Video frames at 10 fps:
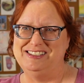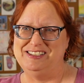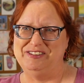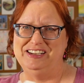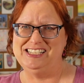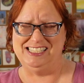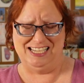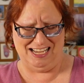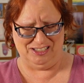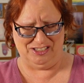
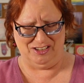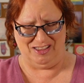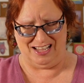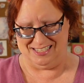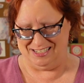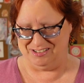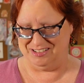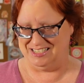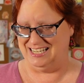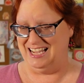Series, so that's
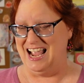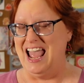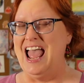interesting.